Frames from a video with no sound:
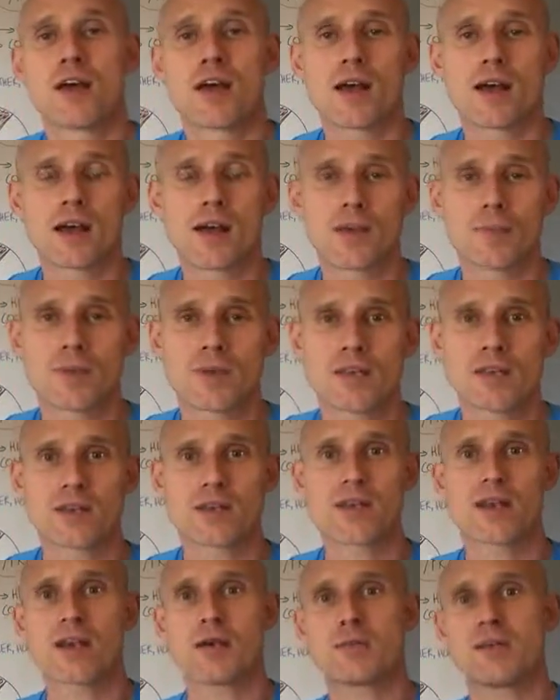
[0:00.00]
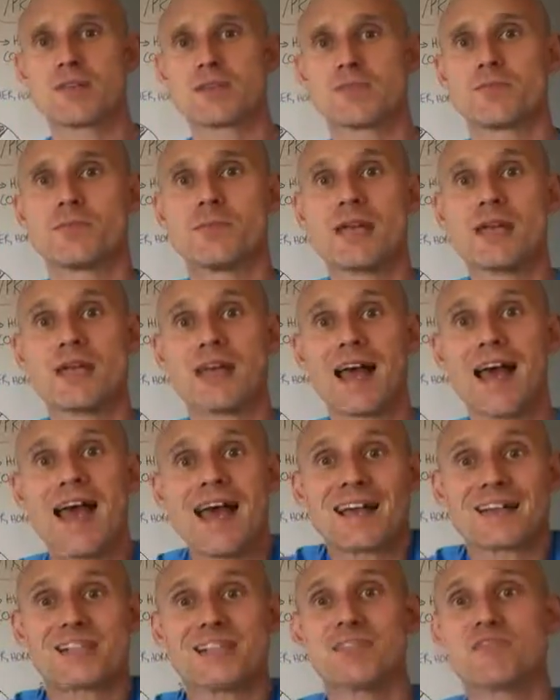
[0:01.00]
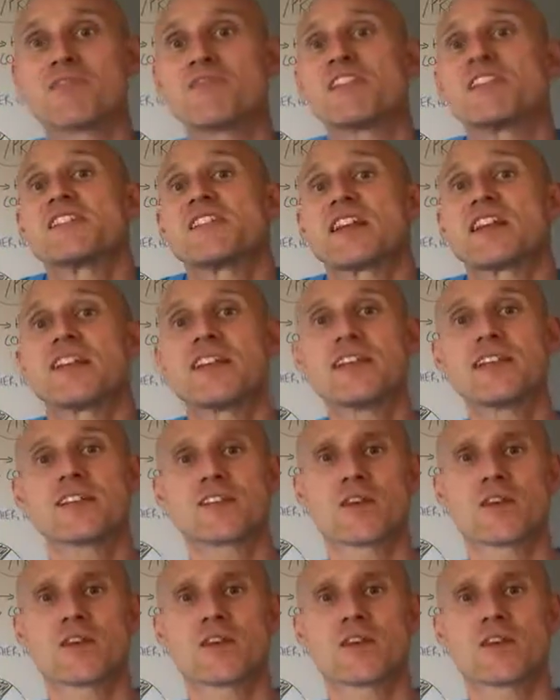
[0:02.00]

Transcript: It can come in being active physically.